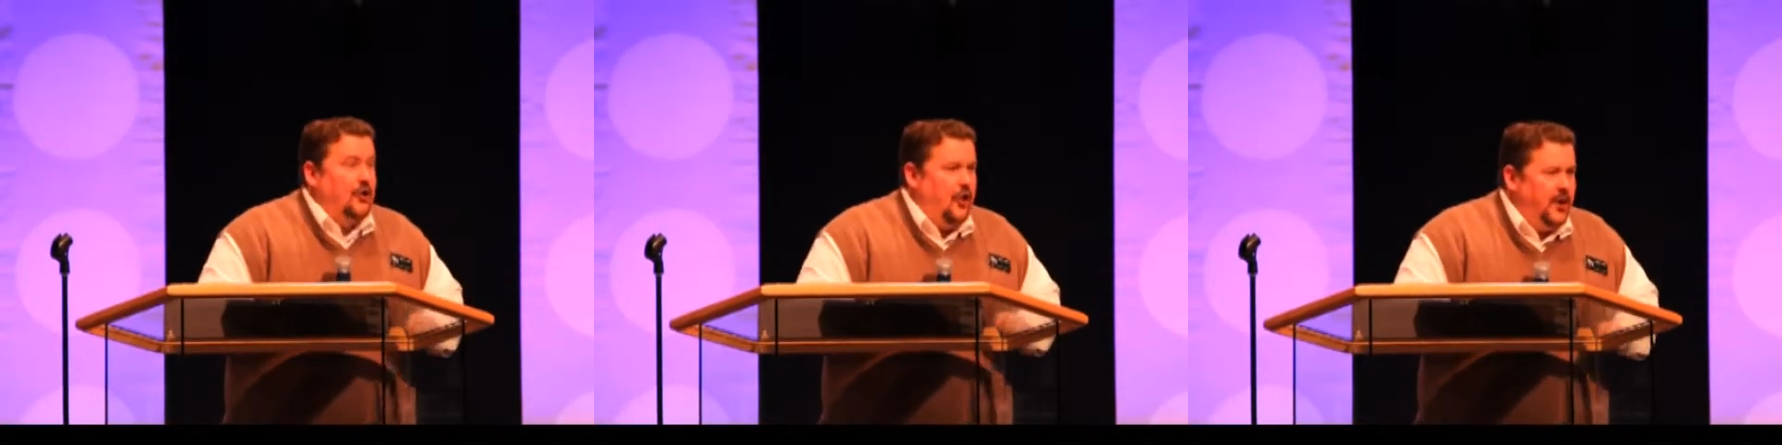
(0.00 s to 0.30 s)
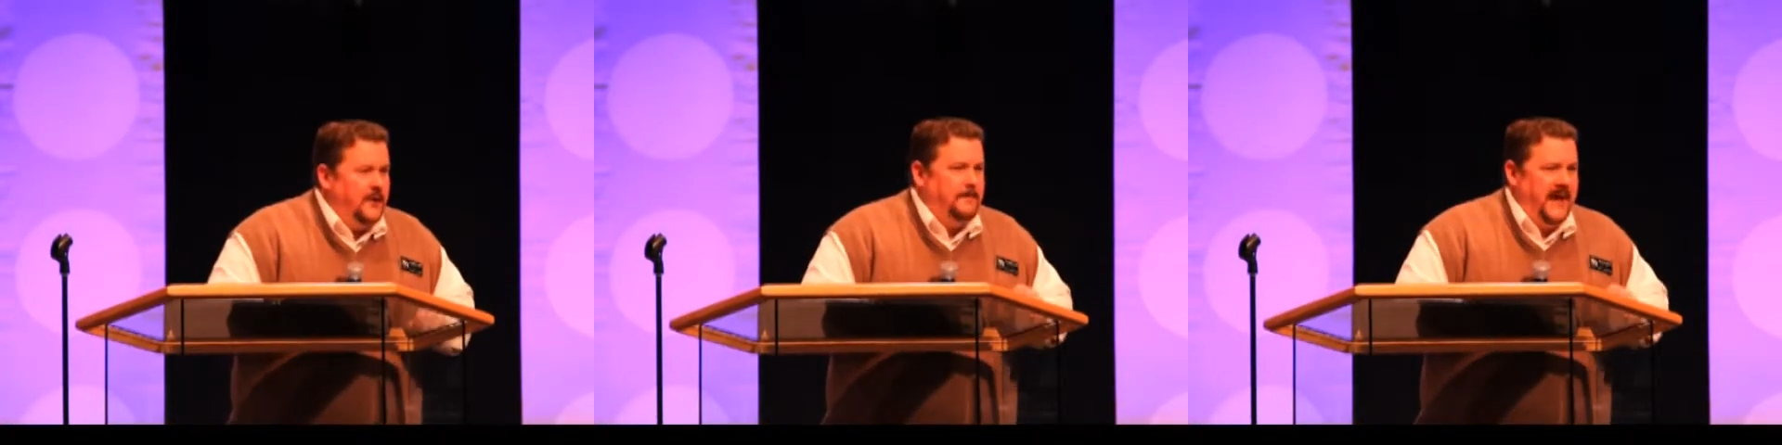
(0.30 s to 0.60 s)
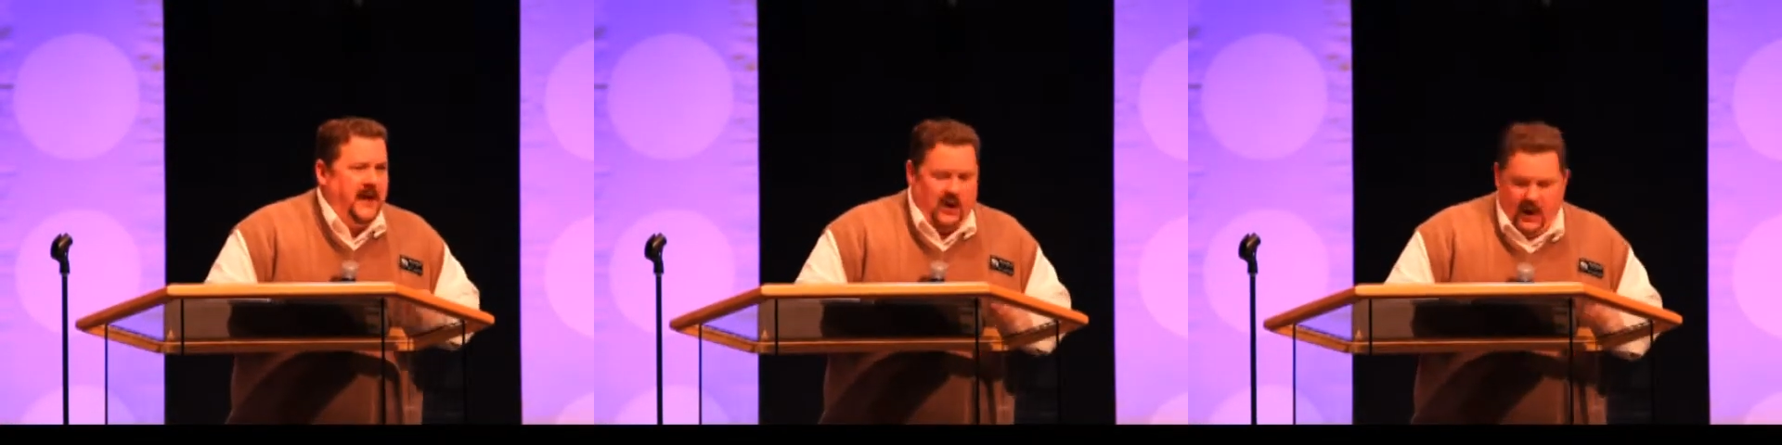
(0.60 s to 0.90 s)
couldn't
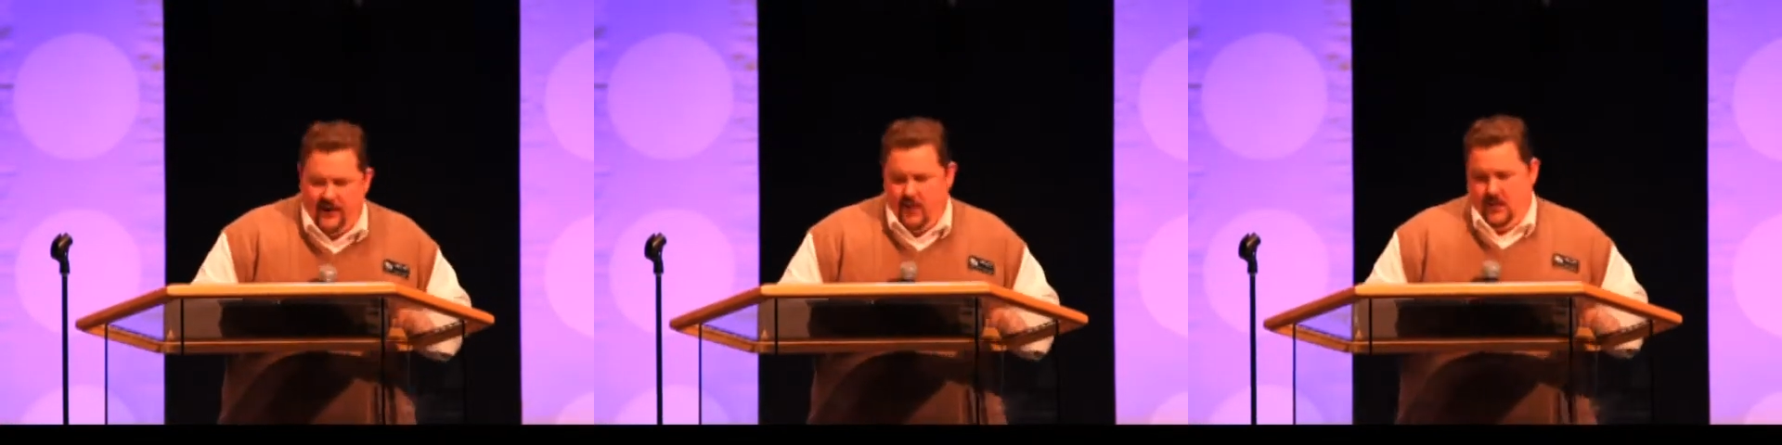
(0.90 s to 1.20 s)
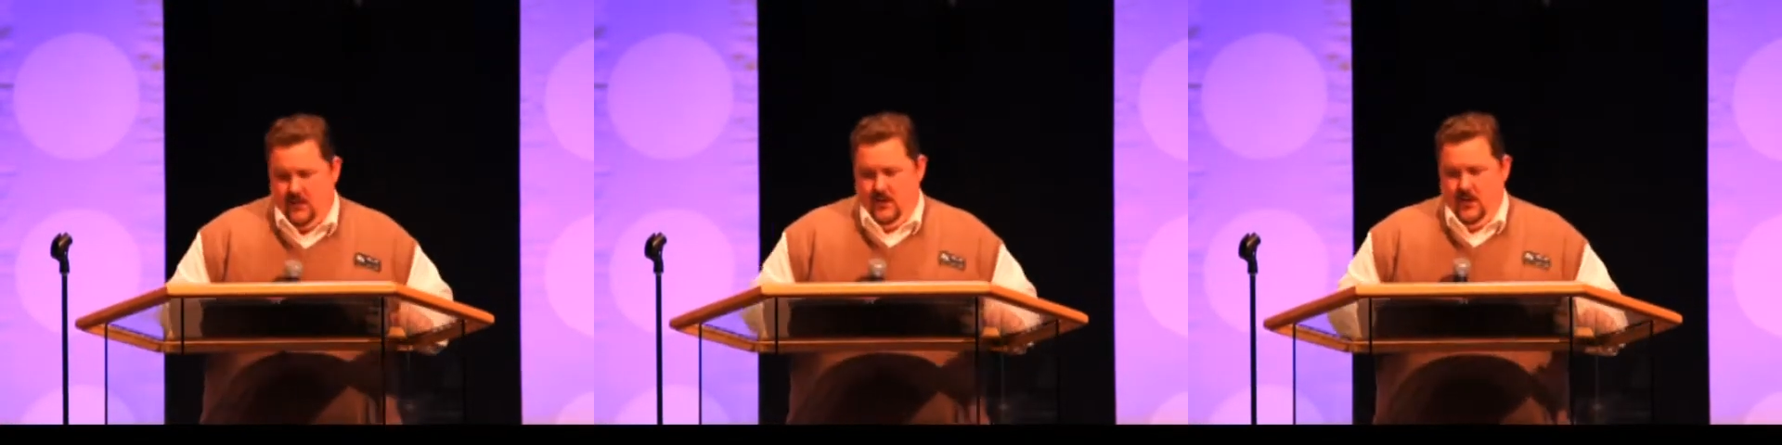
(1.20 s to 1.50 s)
be clearer.